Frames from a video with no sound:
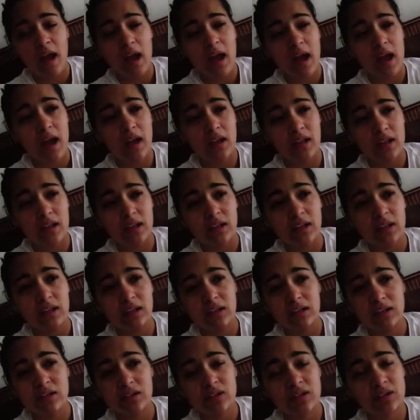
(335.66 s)
And he
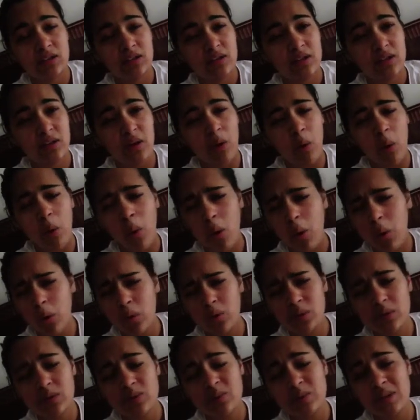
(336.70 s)
just
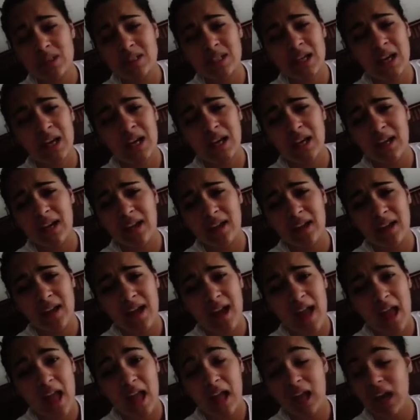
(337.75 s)
holds me tight,
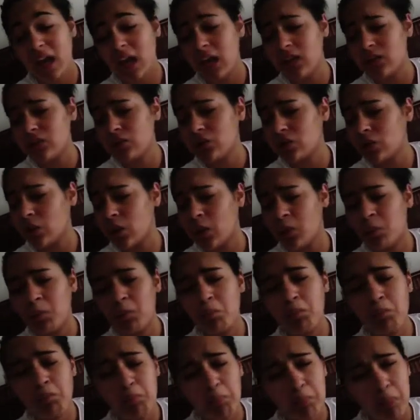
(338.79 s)
and I start
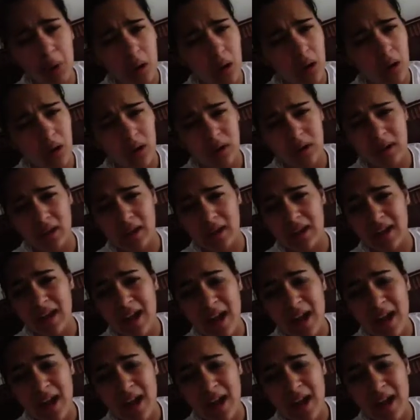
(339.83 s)
bawling.